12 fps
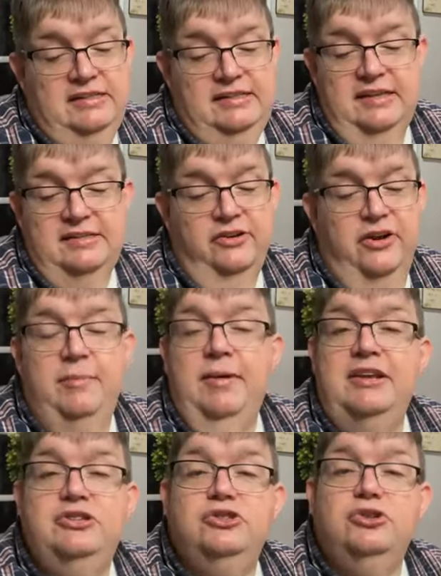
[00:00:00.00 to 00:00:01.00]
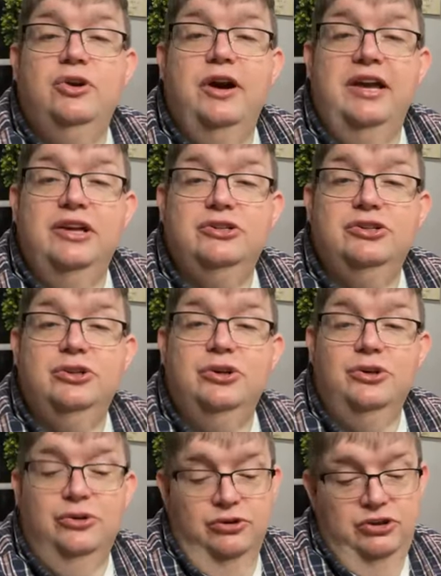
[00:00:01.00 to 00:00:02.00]
you see this on everybody's tray at
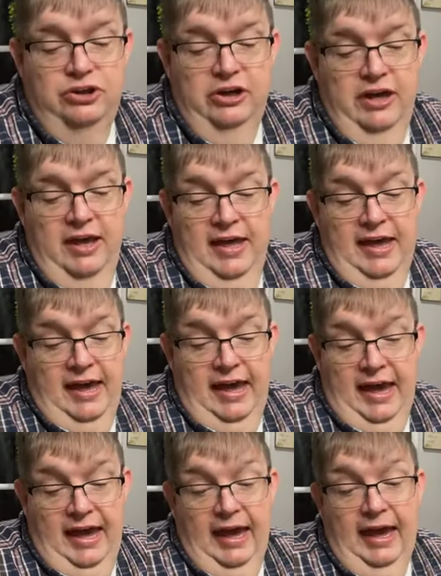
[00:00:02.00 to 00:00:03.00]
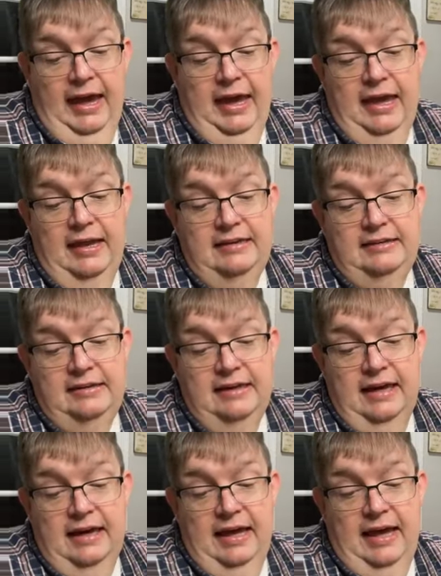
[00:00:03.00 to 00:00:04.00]
church.
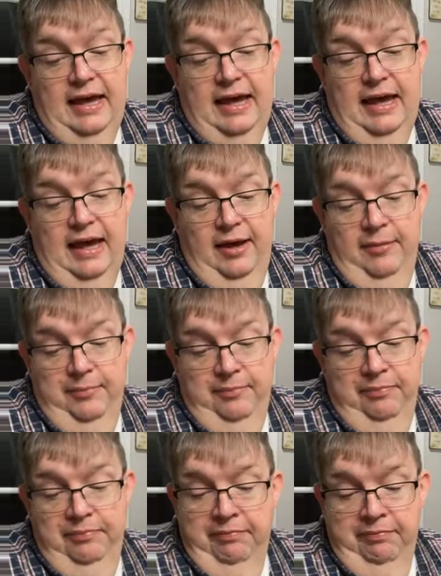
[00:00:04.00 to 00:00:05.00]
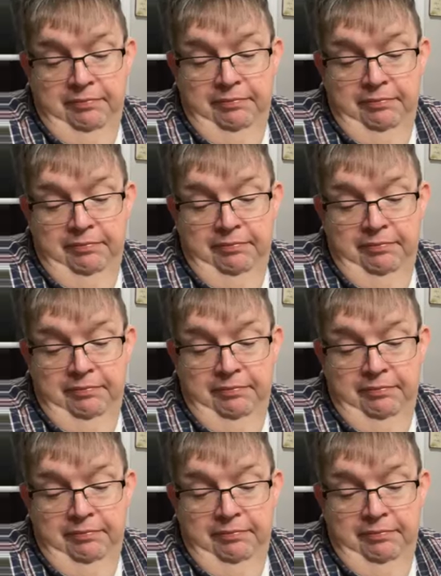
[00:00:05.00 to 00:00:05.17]
And um,